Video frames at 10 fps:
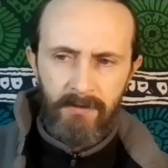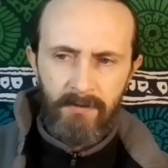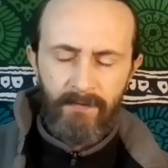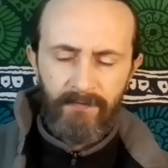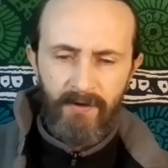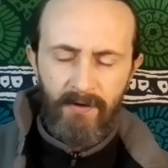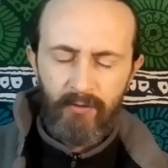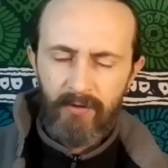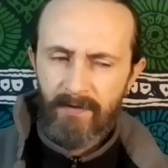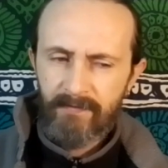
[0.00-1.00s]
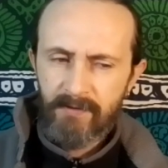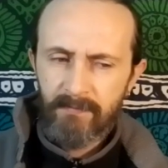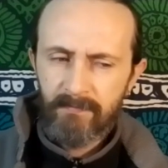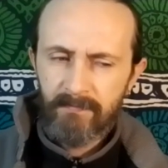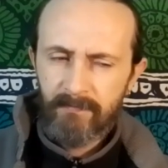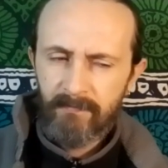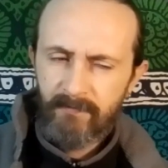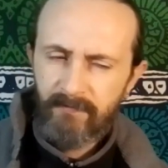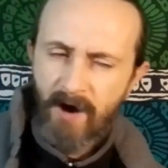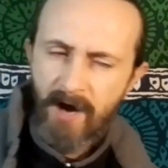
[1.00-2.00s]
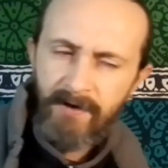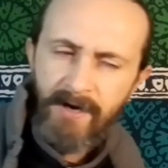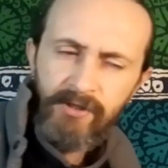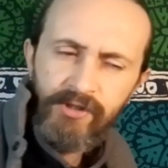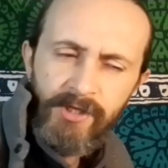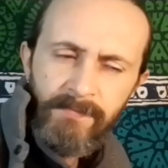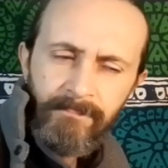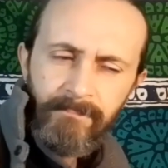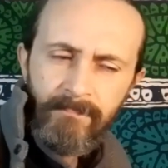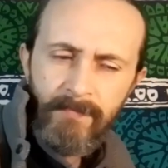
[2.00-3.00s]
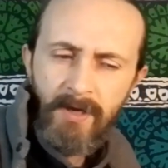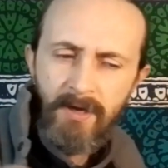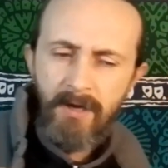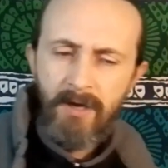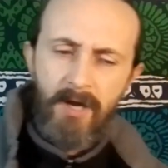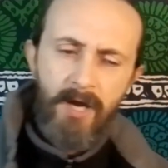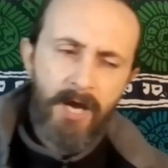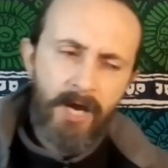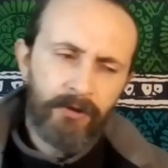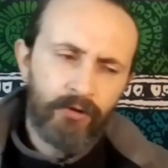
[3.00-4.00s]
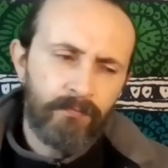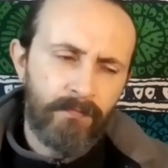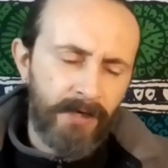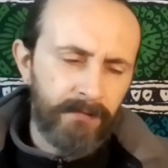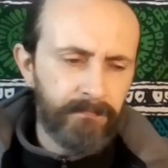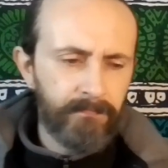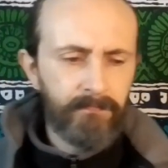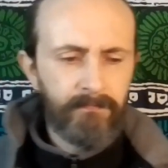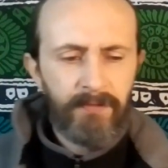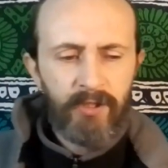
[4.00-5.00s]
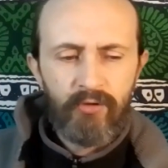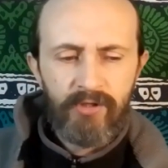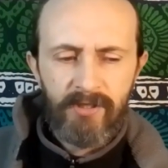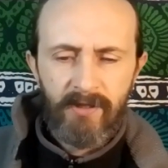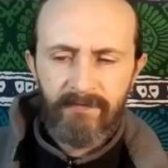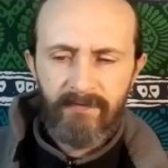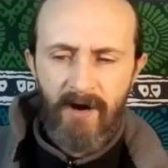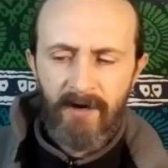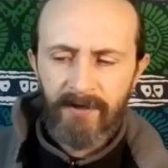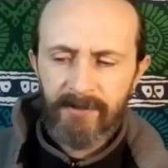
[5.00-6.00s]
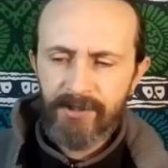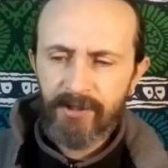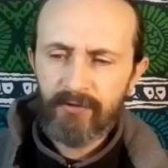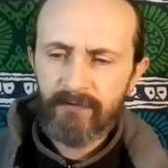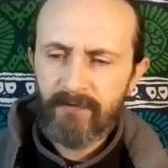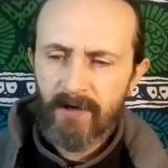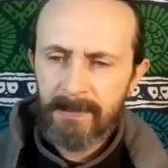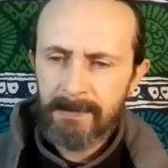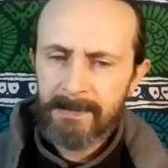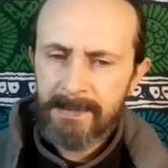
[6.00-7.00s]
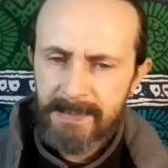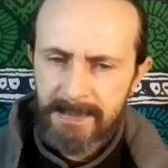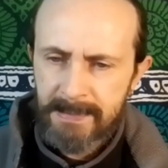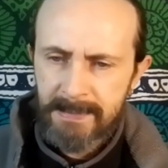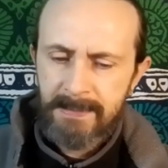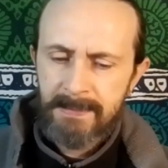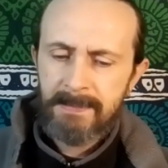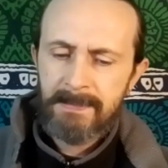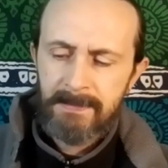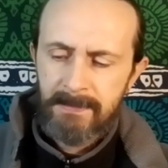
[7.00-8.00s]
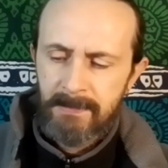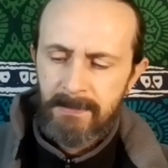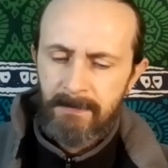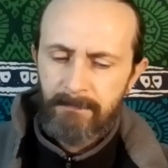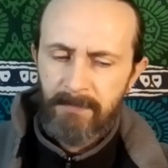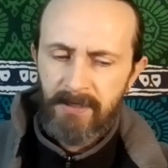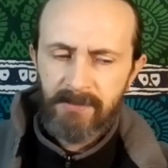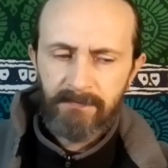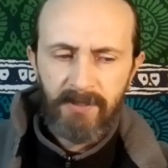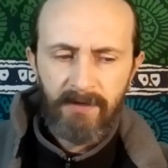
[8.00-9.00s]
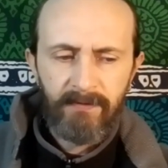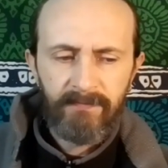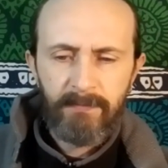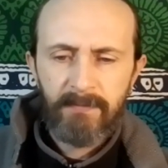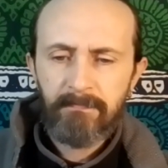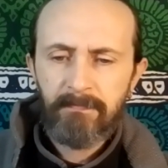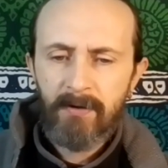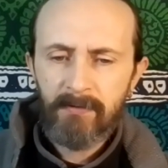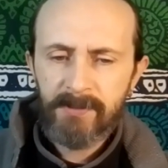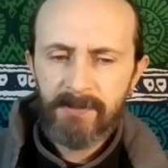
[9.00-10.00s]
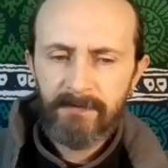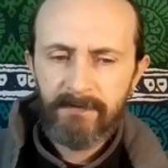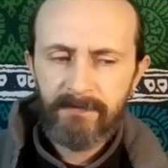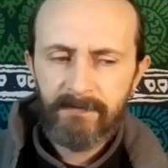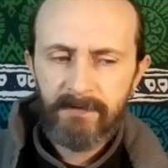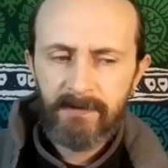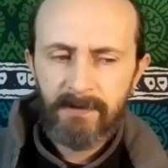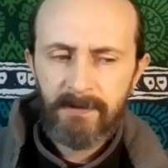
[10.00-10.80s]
Some of you could have some fire energy, and you might be using that fire energy to finally make some type of impulsive